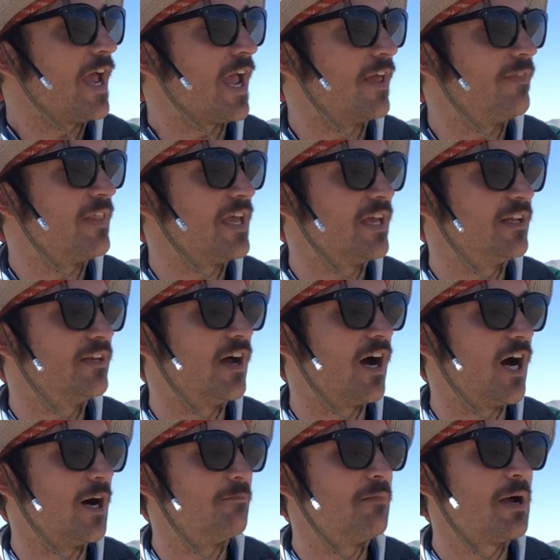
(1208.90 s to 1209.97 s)
and then
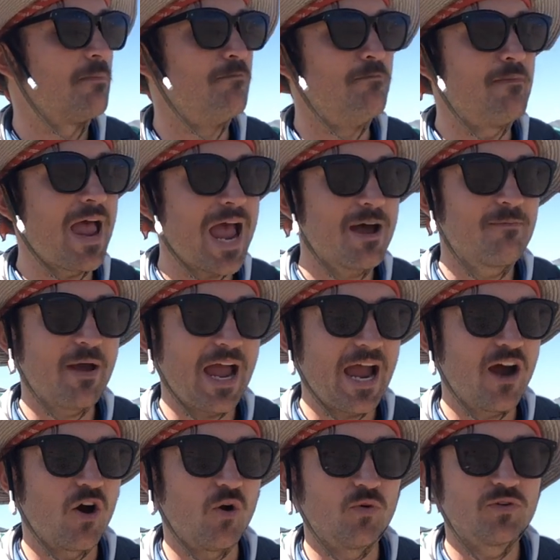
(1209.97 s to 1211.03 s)
map
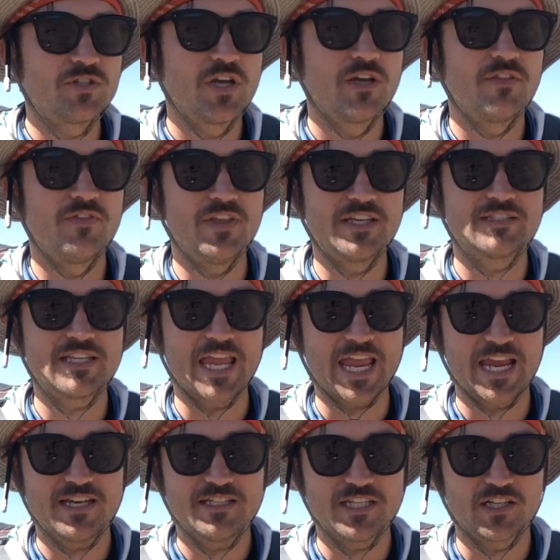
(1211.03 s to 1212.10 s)
out this
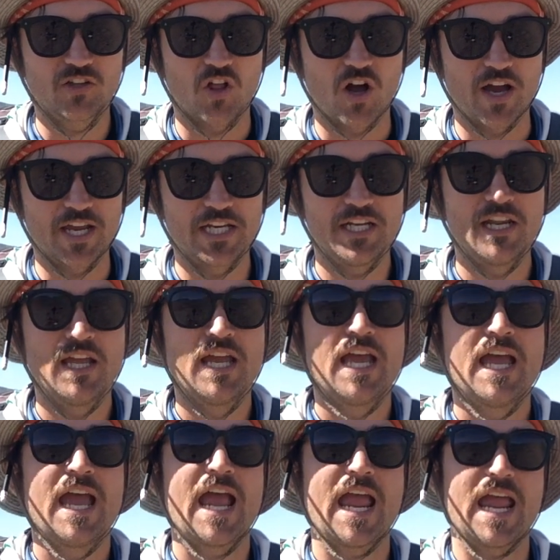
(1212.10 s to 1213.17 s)
anticline
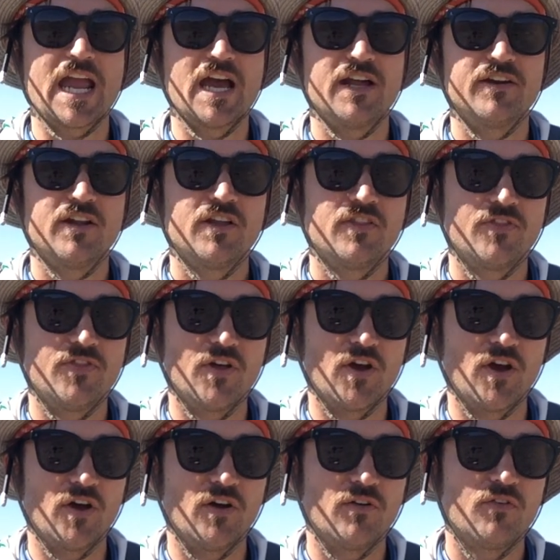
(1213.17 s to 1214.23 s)
and
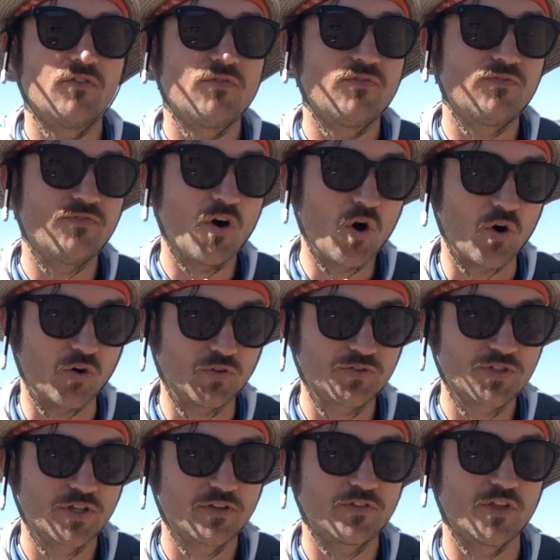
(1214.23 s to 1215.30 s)
the
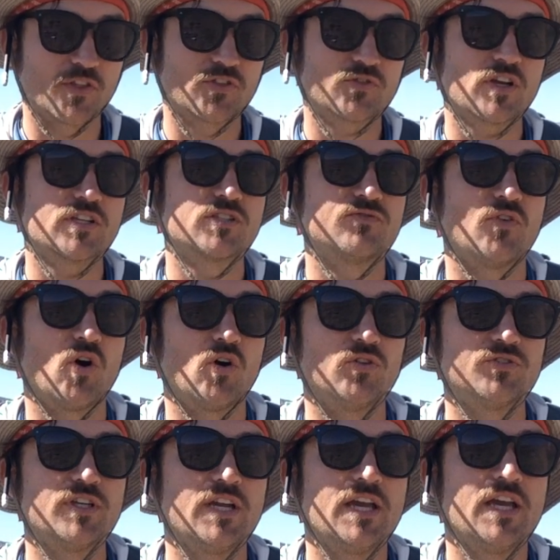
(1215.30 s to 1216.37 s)
fault, the thrust fault,
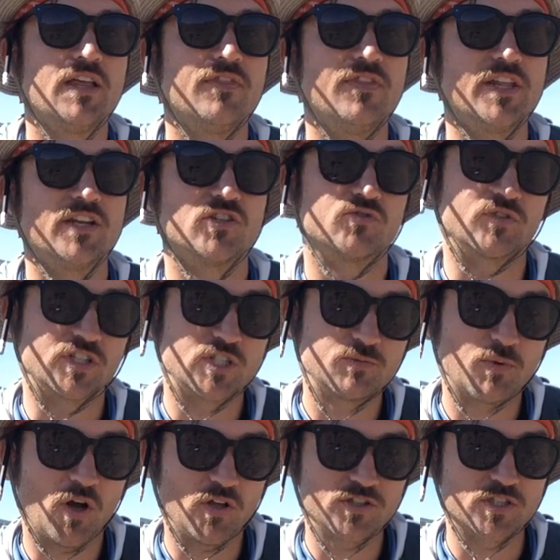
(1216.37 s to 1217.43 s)
that is
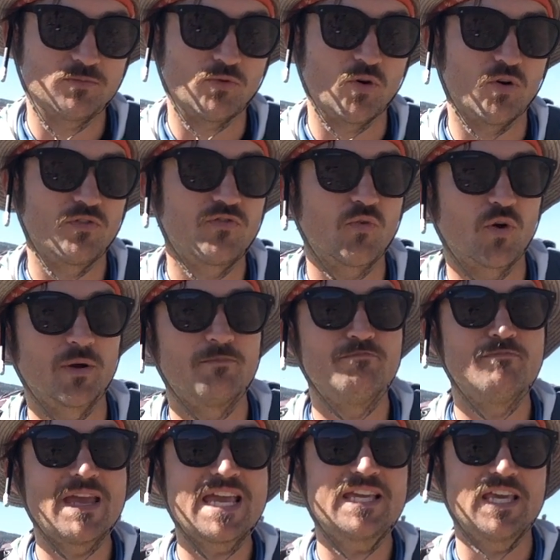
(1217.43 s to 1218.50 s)
responsible for
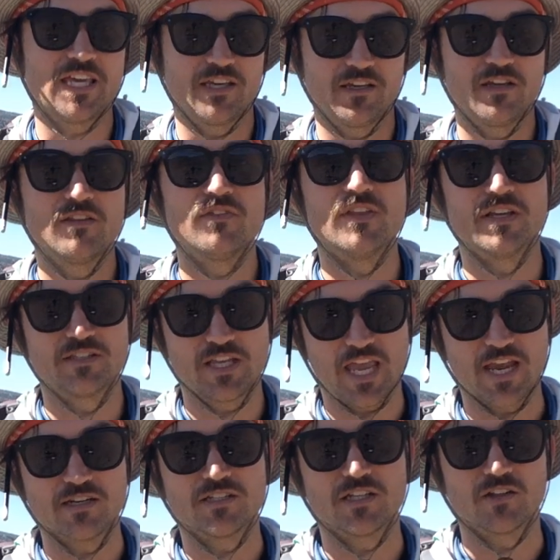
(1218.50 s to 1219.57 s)
making this
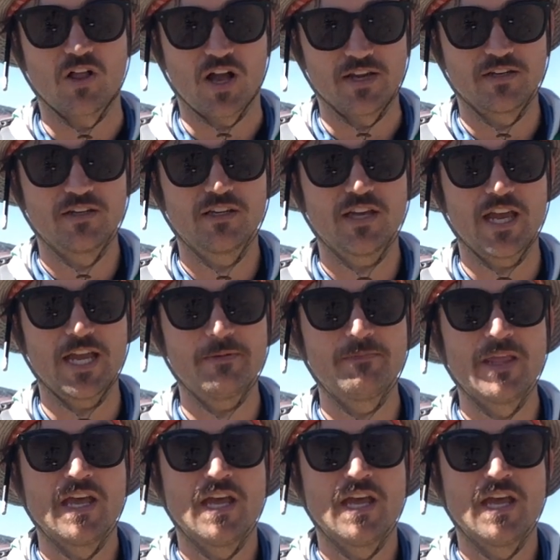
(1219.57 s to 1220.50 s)
anticline. Okay,